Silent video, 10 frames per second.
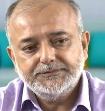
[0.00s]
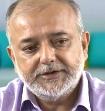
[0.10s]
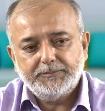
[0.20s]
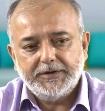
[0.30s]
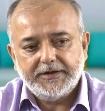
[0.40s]

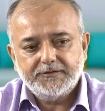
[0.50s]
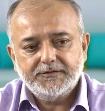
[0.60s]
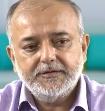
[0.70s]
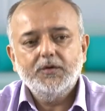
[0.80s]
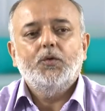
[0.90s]
the place
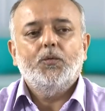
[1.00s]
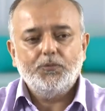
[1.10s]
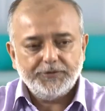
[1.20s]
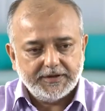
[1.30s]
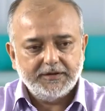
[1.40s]

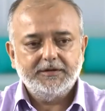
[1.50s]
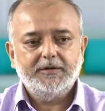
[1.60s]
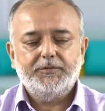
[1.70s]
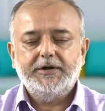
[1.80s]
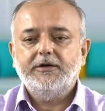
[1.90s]
within
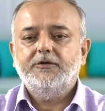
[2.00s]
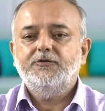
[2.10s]
a particular